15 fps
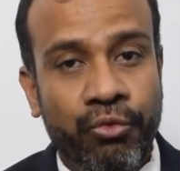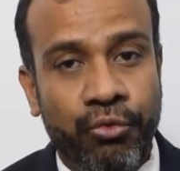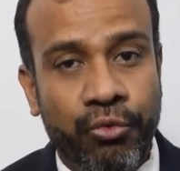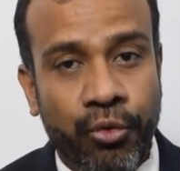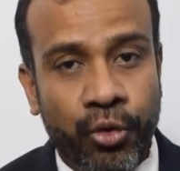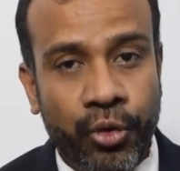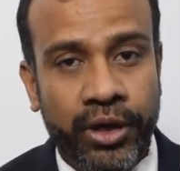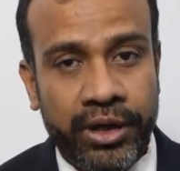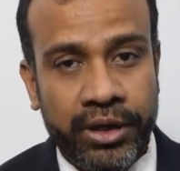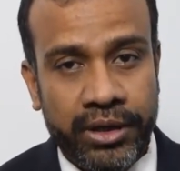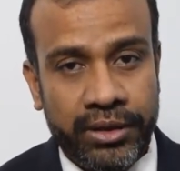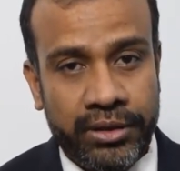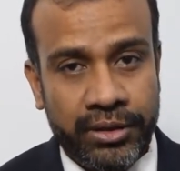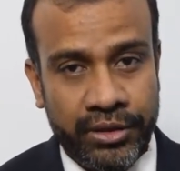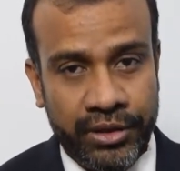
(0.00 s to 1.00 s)
wound
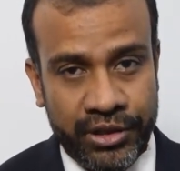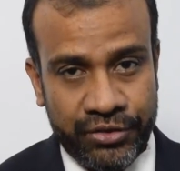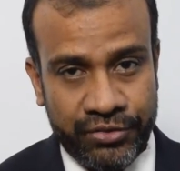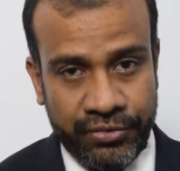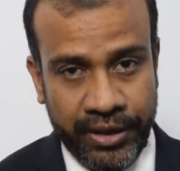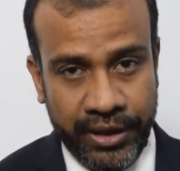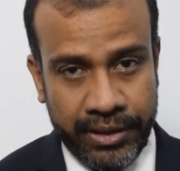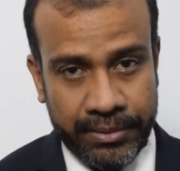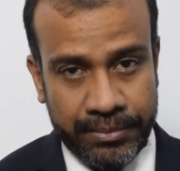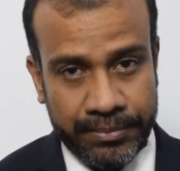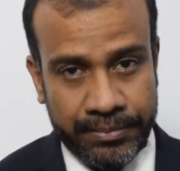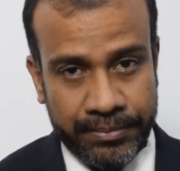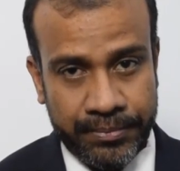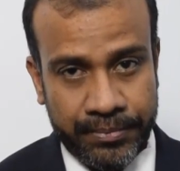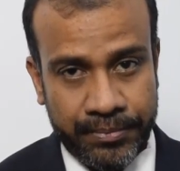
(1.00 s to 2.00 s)
on his feet.
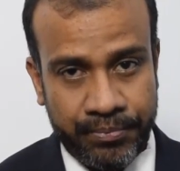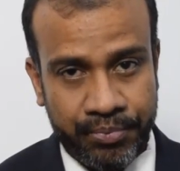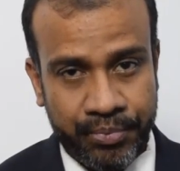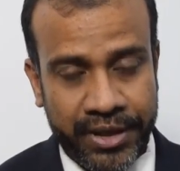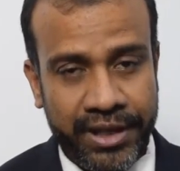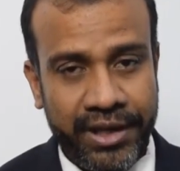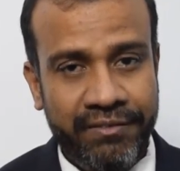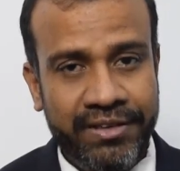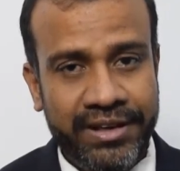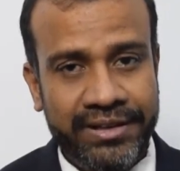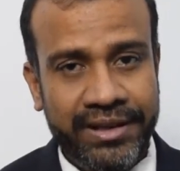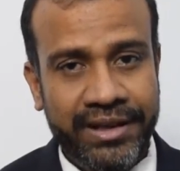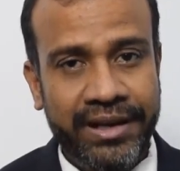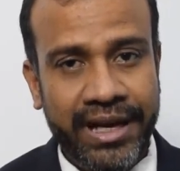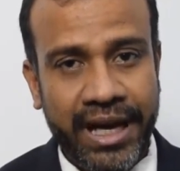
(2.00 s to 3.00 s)

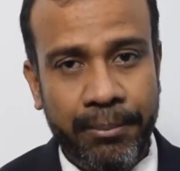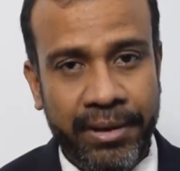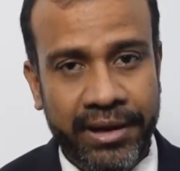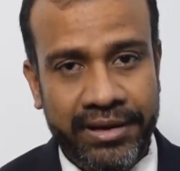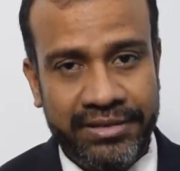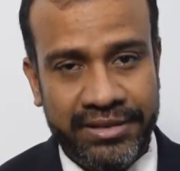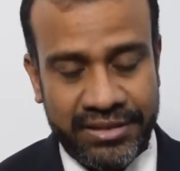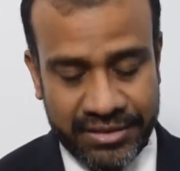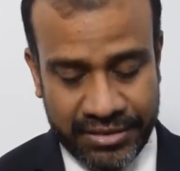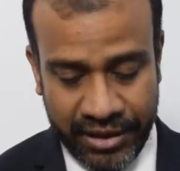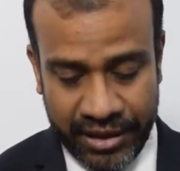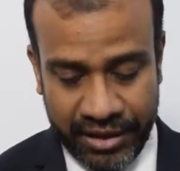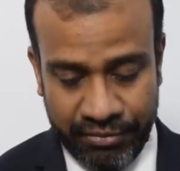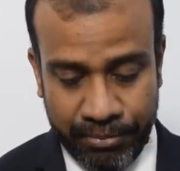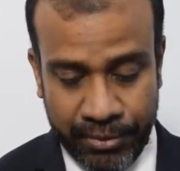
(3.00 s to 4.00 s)
Everything in diabetes is
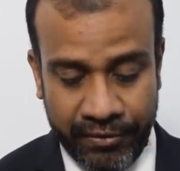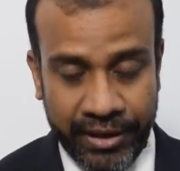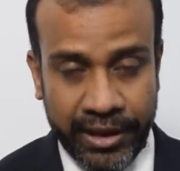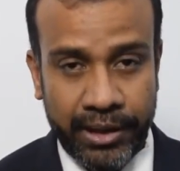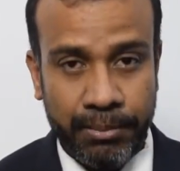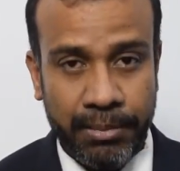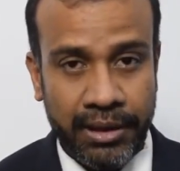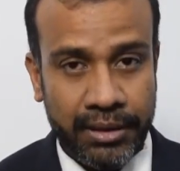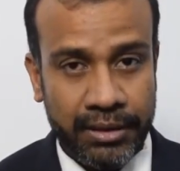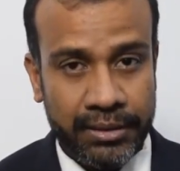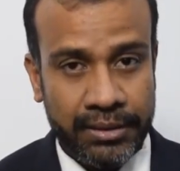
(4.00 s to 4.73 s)
kind of preventable.